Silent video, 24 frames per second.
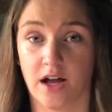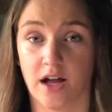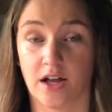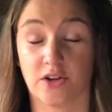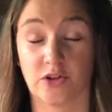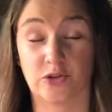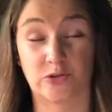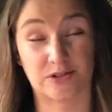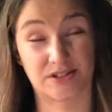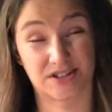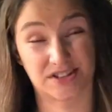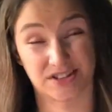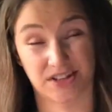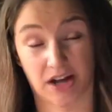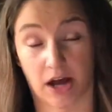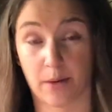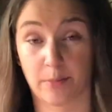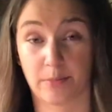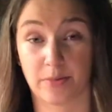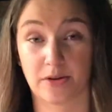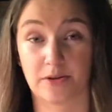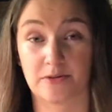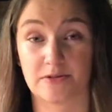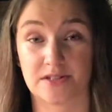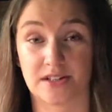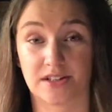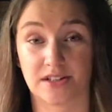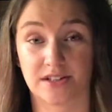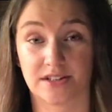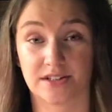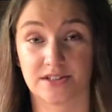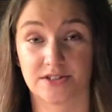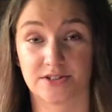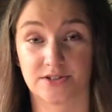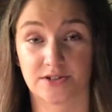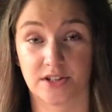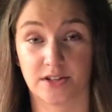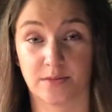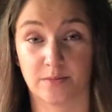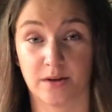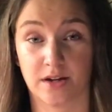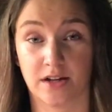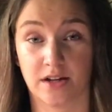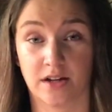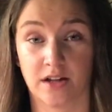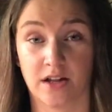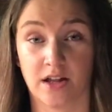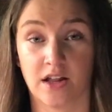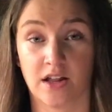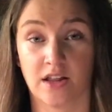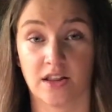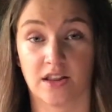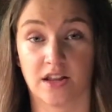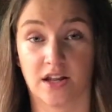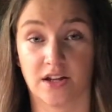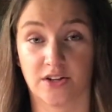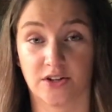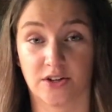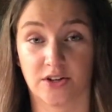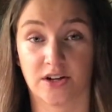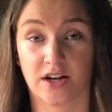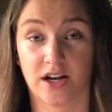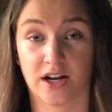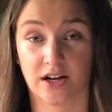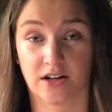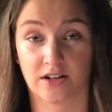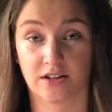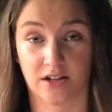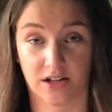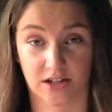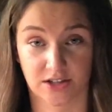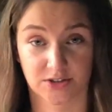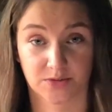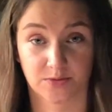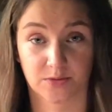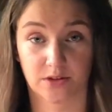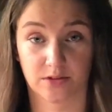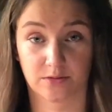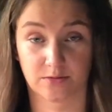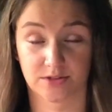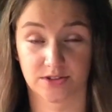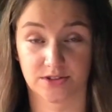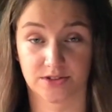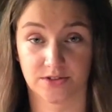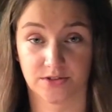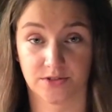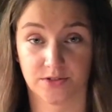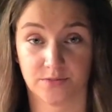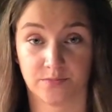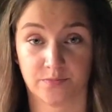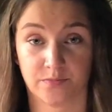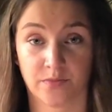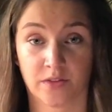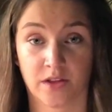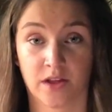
and you stop using this treatment, then your hair loss will resume.